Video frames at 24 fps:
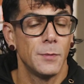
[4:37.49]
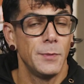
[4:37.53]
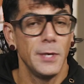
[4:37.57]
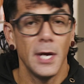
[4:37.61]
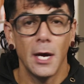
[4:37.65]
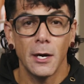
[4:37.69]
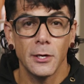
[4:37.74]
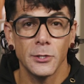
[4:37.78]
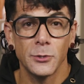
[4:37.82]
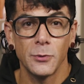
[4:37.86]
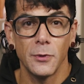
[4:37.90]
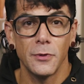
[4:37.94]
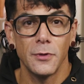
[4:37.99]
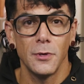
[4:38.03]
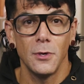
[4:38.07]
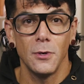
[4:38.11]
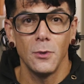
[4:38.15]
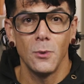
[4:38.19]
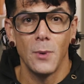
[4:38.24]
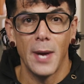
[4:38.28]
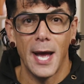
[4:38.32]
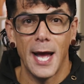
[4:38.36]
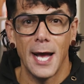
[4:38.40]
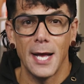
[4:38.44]
to be honest with
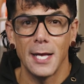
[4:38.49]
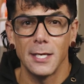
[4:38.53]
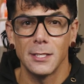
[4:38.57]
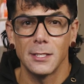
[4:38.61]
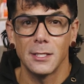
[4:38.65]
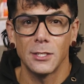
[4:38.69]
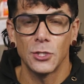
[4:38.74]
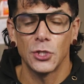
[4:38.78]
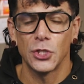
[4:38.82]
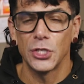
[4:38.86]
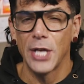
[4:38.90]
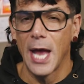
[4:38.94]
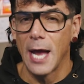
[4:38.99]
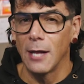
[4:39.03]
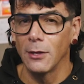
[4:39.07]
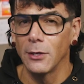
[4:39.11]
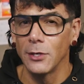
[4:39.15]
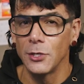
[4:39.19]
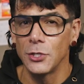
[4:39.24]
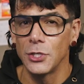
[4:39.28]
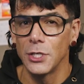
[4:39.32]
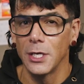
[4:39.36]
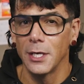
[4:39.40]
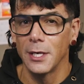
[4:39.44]
you, as
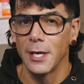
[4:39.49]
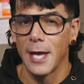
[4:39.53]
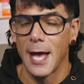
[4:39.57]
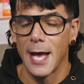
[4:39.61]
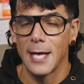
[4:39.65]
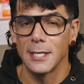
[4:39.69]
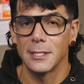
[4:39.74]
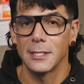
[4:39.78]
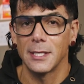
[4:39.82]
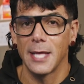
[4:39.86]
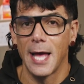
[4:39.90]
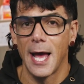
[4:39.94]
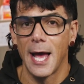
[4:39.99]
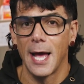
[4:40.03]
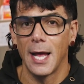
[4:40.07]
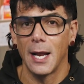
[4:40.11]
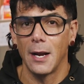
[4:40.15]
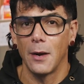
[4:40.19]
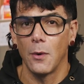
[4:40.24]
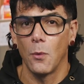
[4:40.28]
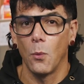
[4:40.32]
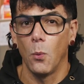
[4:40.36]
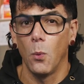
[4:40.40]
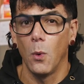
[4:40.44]
challenging as
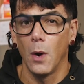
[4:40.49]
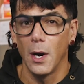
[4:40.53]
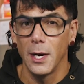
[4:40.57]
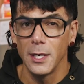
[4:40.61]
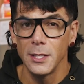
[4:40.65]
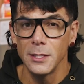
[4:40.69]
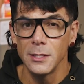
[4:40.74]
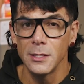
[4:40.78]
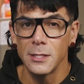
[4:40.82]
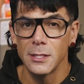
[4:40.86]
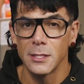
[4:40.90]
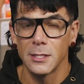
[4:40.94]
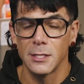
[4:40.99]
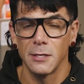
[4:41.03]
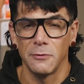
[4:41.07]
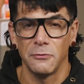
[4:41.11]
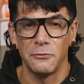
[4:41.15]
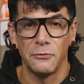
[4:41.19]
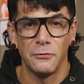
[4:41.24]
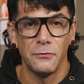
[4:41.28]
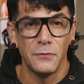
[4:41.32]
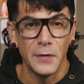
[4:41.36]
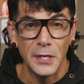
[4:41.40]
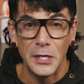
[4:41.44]
that was to
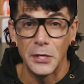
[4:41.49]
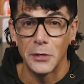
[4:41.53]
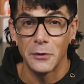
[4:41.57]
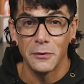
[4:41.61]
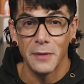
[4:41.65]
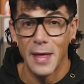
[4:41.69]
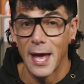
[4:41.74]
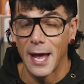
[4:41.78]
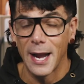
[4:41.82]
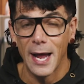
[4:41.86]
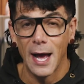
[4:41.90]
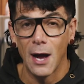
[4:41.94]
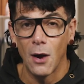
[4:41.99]
figure that